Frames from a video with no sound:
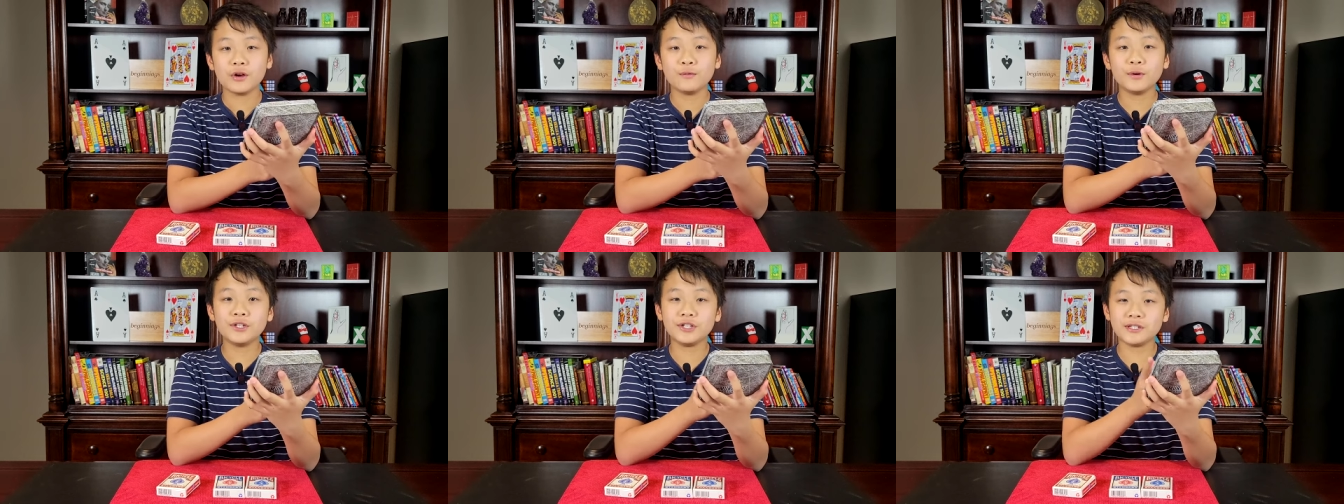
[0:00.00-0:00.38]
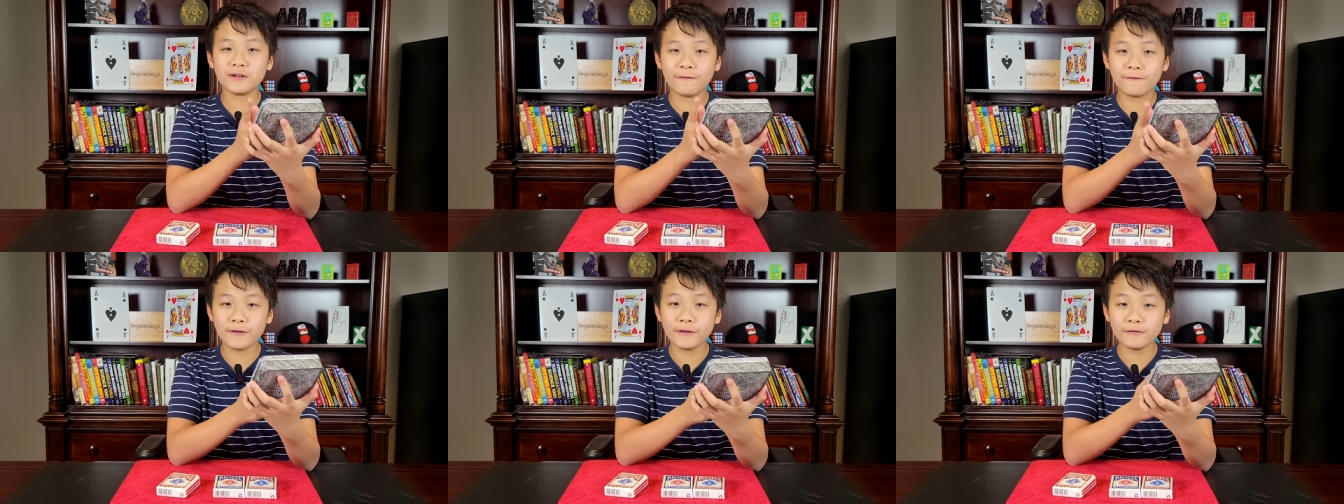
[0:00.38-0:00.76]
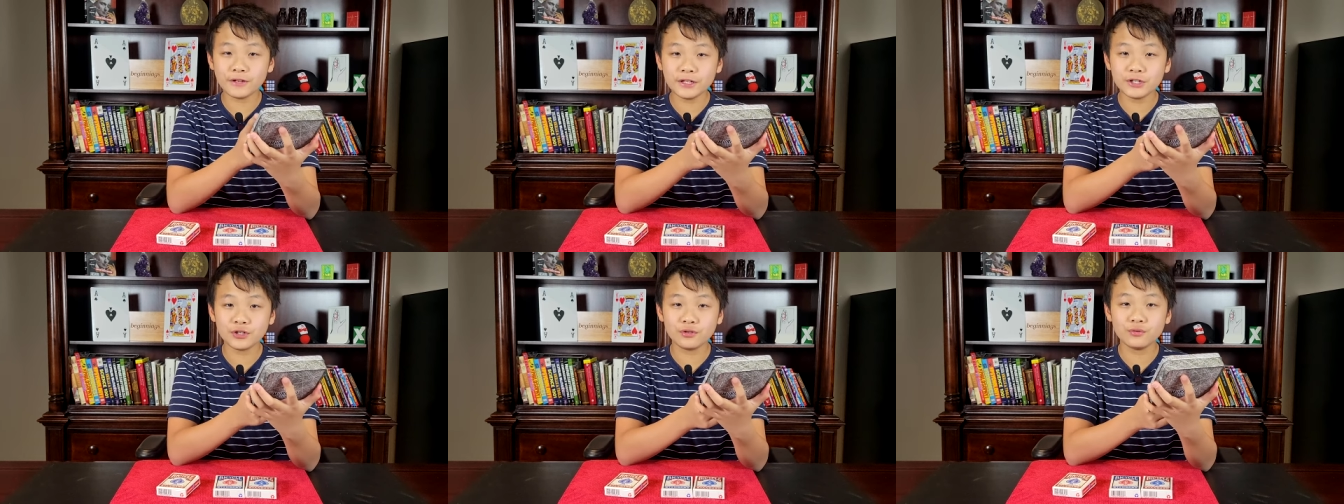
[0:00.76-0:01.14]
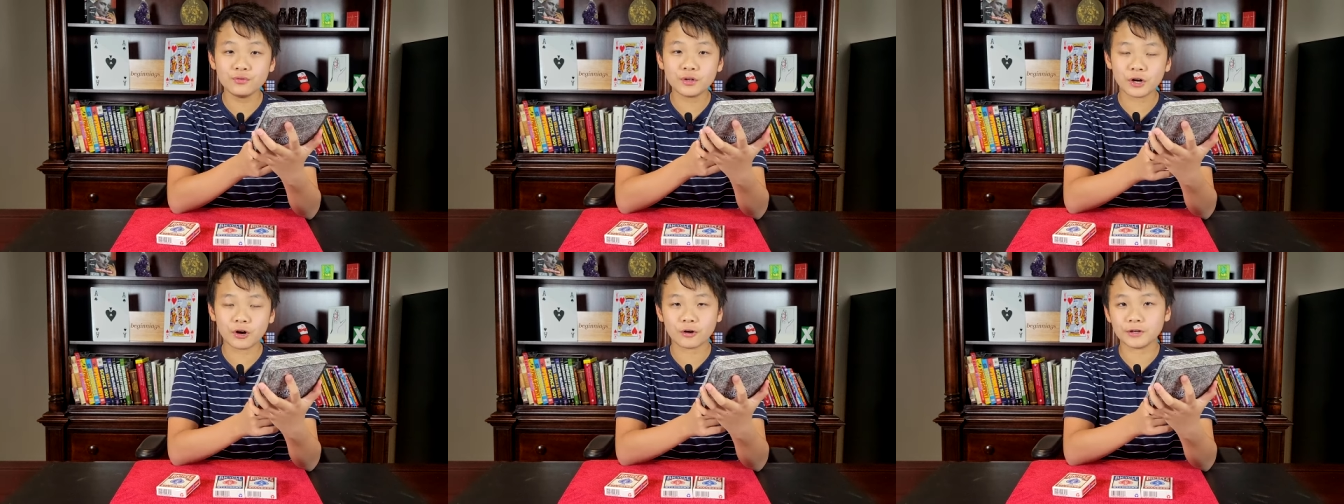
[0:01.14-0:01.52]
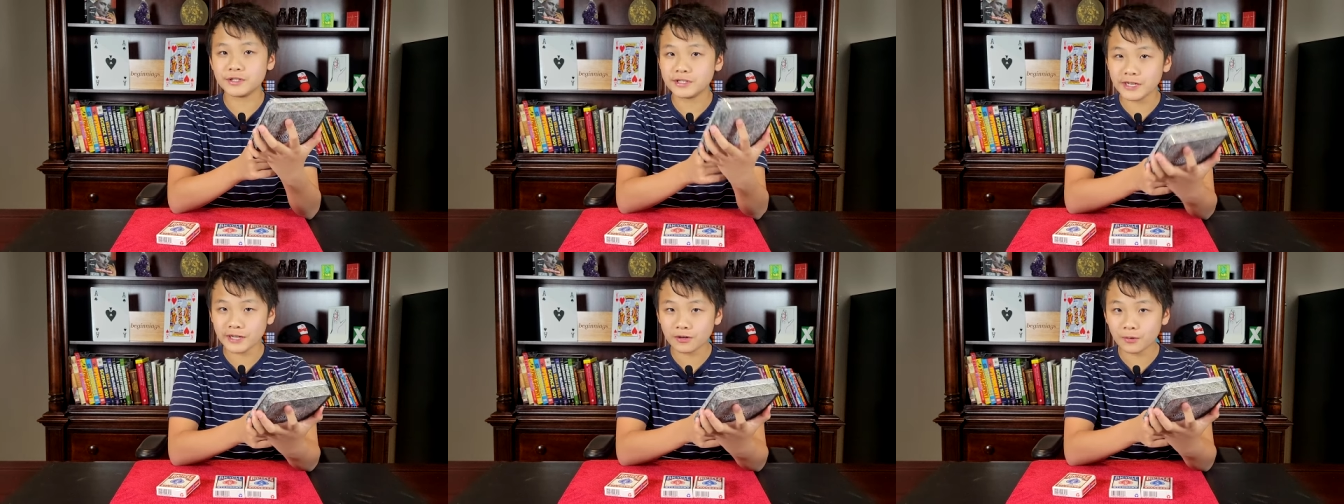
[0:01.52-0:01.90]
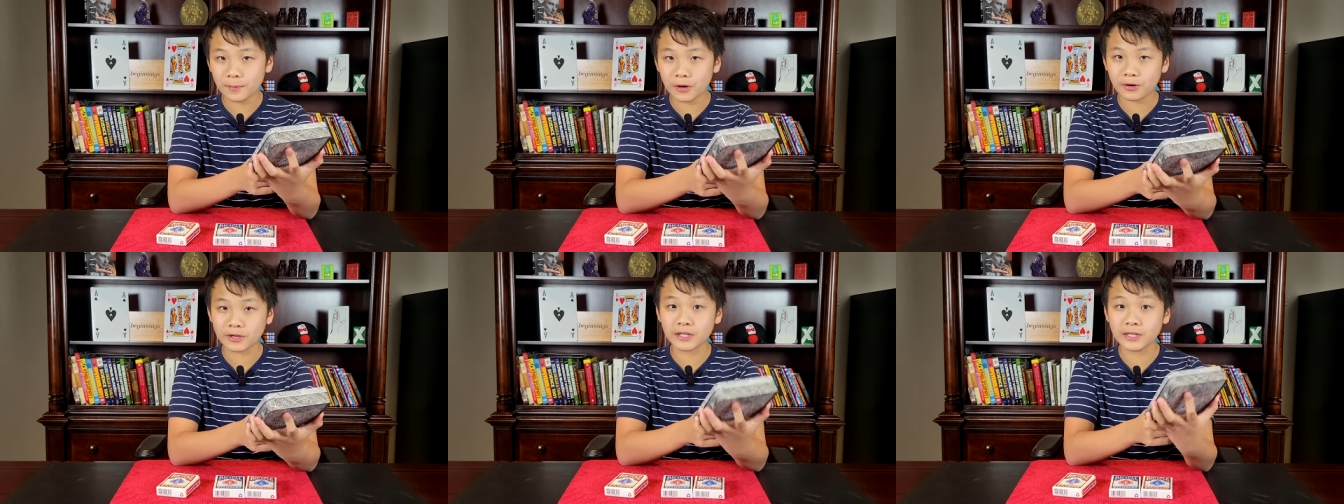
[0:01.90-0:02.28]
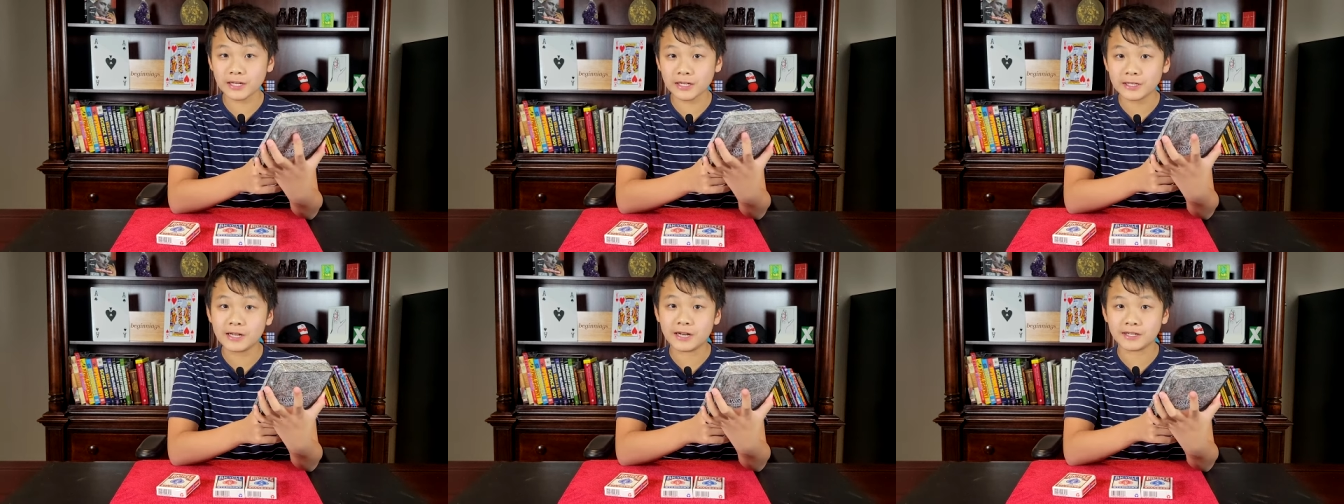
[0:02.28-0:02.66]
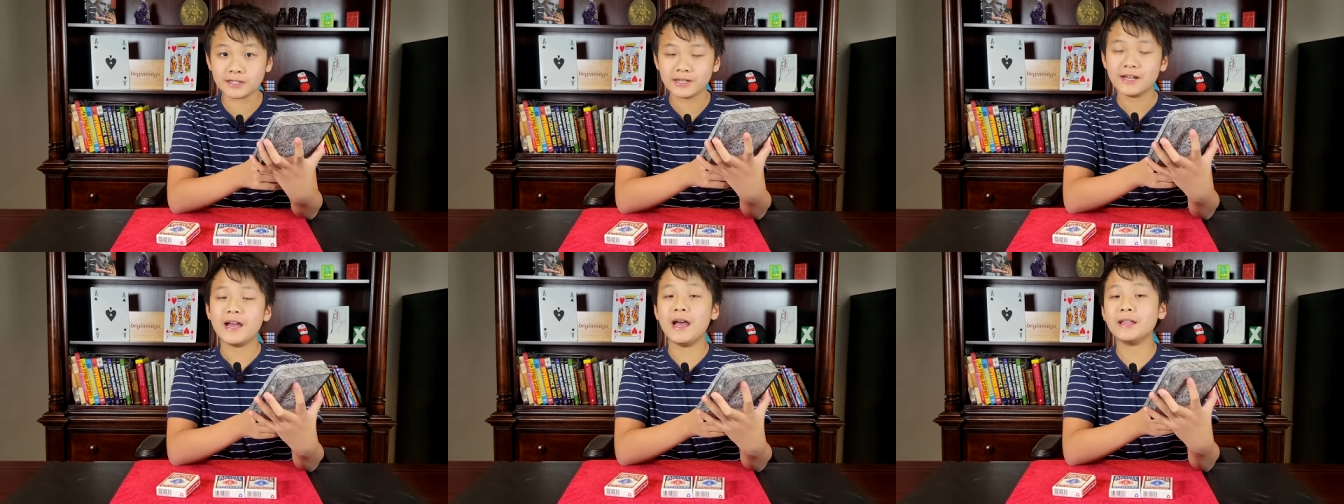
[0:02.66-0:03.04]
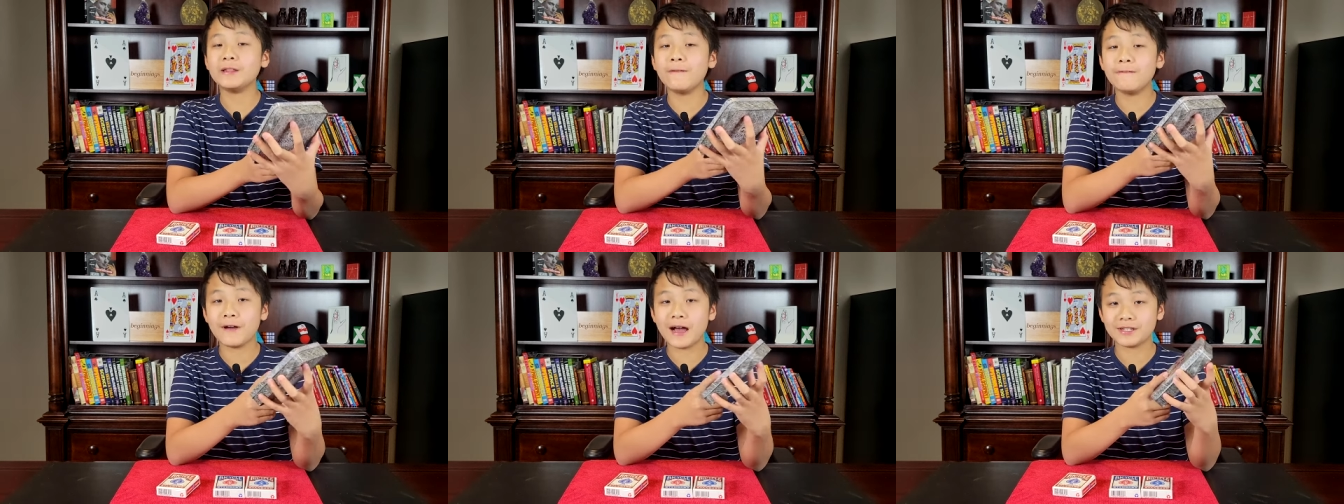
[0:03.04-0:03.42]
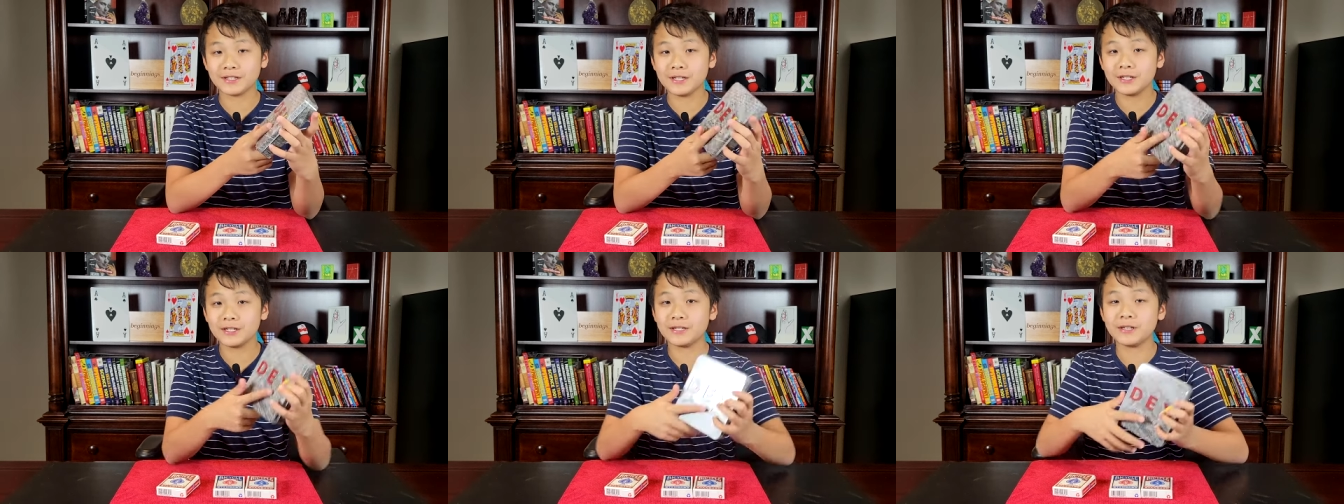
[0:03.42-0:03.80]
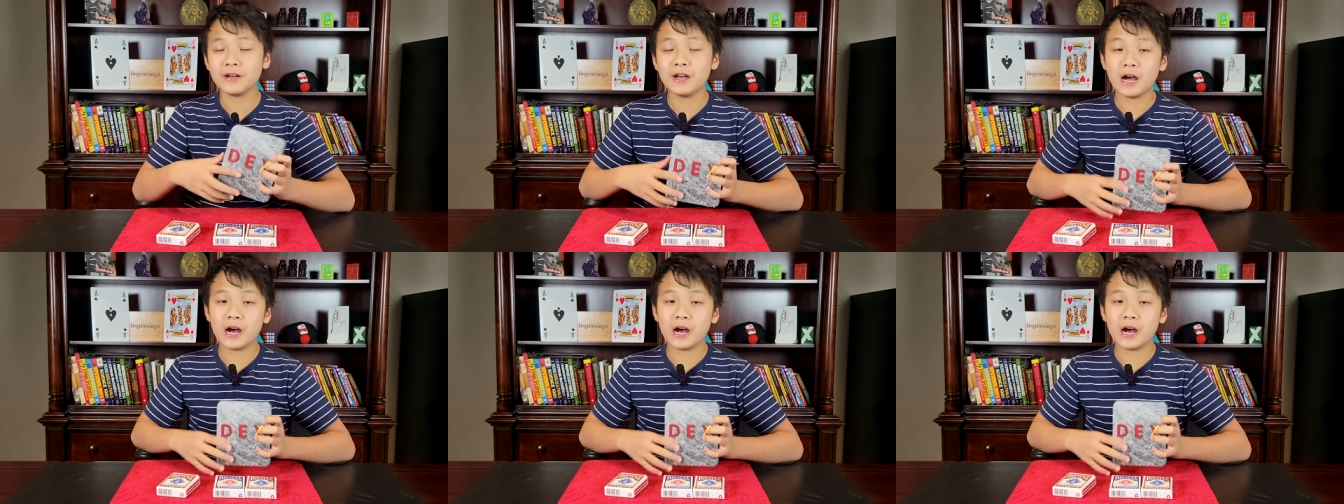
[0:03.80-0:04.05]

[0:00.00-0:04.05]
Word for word: which is a 52 card single pocket index and the fastest